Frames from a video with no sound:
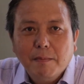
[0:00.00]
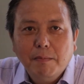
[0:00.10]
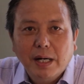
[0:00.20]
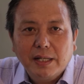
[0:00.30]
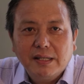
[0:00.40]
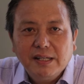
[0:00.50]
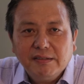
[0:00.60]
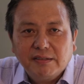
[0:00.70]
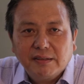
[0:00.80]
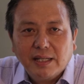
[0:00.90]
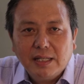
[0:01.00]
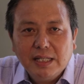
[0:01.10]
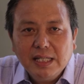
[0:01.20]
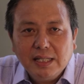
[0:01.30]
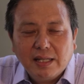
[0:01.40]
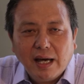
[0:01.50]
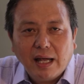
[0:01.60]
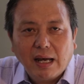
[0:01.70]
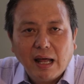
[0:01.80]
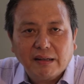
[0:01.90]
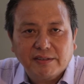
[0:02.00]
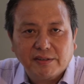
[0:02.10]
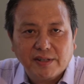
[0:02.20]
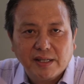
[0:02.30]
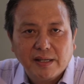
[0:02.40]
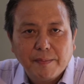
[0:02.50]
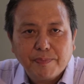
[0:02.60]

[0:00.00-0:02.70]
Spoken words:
but it is indeed a luxury